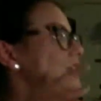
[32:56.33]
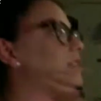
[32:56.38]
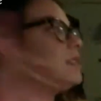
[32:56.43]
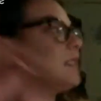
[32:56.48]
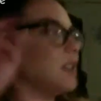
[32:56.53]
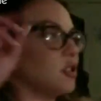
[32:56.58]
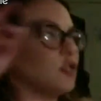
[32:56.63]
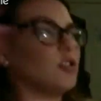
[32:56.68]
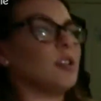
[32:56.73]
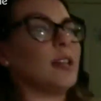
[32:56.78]

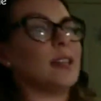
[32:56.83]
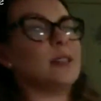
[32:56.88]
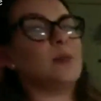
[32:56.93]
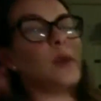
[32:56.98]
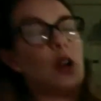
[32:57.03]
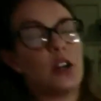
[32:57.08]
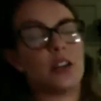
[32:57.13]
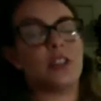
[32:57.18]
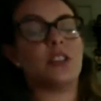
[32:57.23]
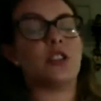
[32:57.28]

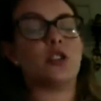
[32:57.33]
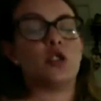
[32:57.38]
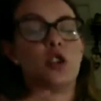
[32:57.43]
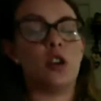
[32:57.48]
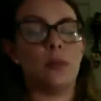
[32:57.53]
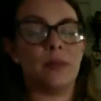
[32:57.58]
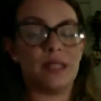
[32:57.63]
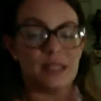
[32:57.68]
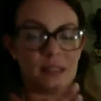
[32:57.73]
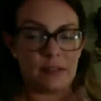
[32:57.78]
decentralized market
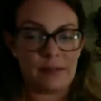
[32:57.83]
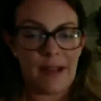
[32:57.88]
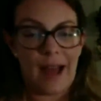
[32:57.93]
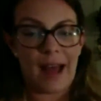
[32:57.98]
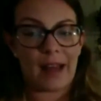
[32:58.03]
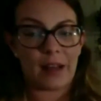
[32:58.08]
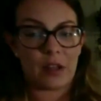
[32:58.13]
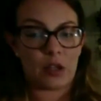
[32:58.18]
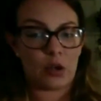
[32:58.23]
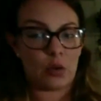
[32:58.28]
determines the
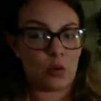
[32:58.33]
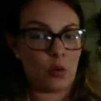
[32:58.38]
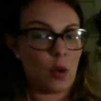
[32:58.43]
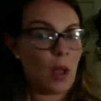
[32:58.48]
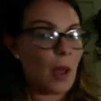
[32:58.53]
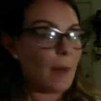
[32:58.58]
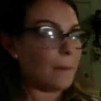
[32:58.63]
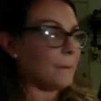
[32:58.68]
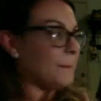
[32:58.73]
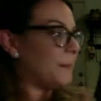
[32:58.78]
value
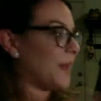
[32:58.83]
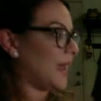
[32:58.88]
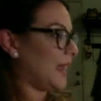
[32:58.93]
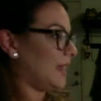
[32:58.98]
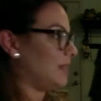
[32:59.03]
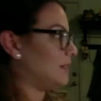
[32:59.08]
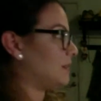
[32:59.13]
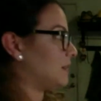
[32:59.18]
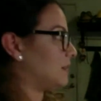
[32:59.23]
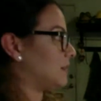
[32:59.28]

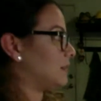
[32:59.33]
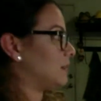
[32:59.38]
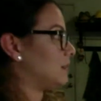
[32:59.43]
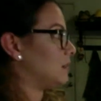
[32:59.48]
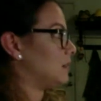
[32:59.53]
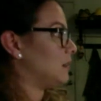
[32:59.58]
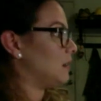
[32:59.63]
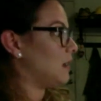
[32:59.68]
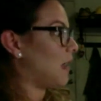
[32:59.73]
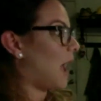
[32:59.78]
based
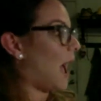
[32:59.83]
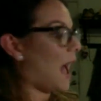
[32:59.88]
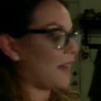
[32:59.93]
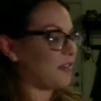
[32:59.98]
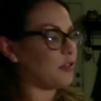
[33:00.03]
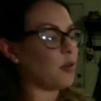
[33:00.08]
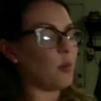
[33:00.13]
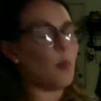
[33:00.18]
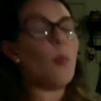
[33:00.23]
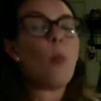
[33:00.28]

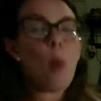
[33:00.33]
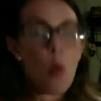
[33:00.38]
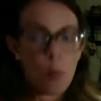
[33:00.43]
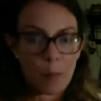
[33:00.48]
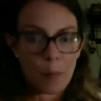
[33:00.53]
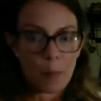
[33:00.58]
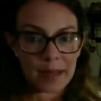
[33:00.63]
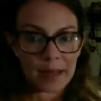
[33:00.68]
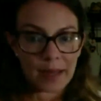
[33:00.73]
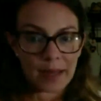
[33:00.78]
at the
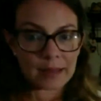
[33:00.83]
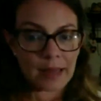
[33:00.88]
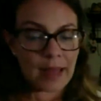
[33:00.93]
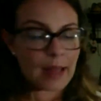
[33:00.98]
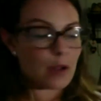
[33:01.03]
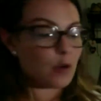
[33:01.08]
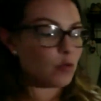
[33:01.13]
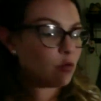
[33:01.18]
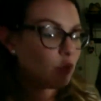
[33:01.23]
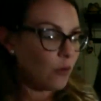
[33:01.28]
moment,
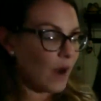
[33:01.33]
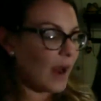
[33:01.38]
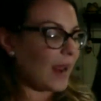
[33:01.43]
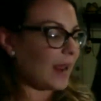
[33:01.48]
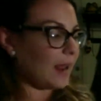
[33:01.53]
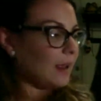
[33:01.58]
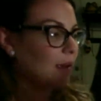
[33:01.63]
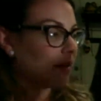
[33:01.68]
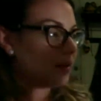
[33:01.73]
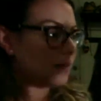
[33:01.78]
like
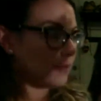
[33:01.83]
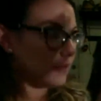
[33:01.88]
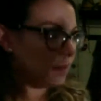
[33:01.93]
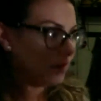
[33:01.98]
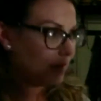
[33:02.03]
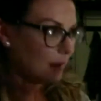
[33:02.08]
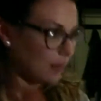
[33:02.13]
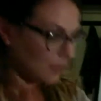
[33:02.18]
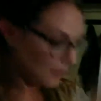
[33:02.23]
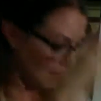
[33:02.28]
right
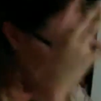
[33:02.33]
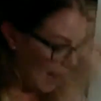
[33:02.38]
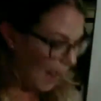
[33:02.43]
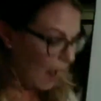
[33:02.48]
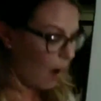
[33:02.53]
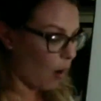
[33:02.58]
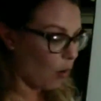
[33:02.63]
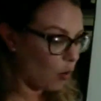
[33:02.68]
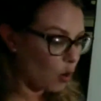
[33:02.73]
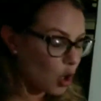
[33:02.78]

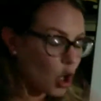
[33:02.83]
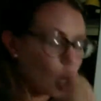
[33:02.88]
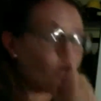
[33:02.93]
now,